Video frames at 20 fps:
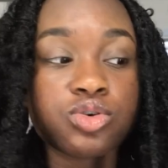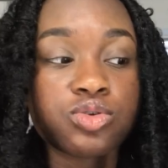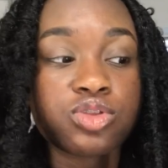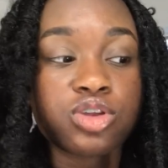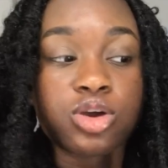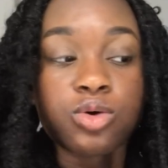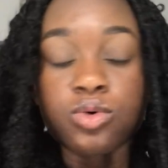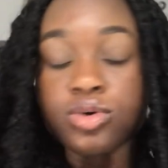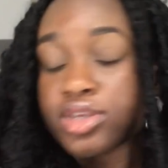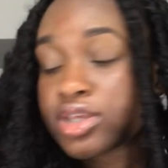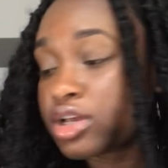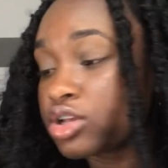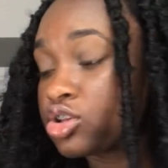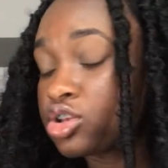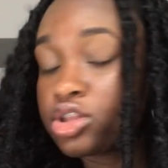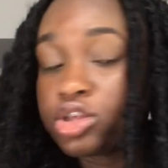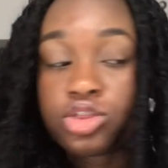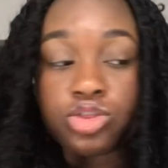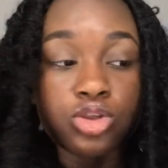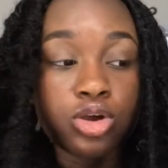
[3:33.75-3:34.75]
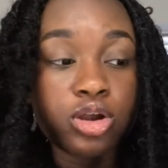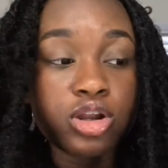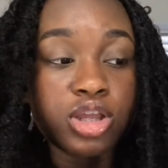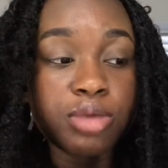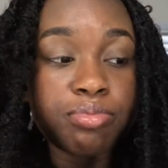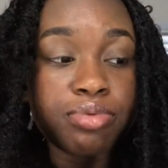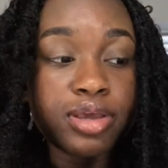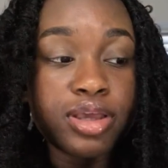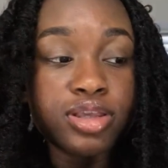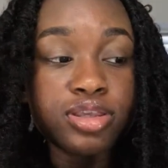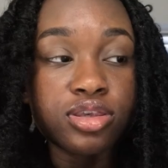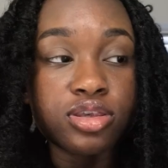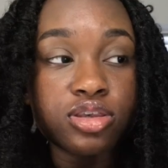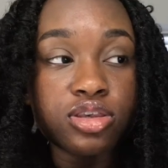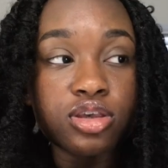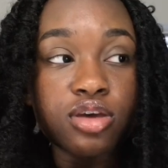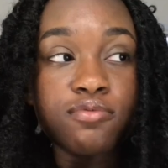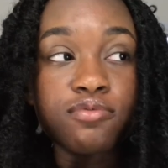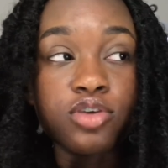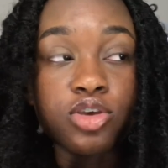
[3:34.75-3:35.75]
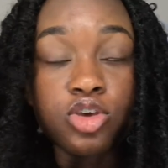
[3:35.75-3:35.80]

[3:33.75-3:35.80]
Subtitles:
there was actually 30 pieces of the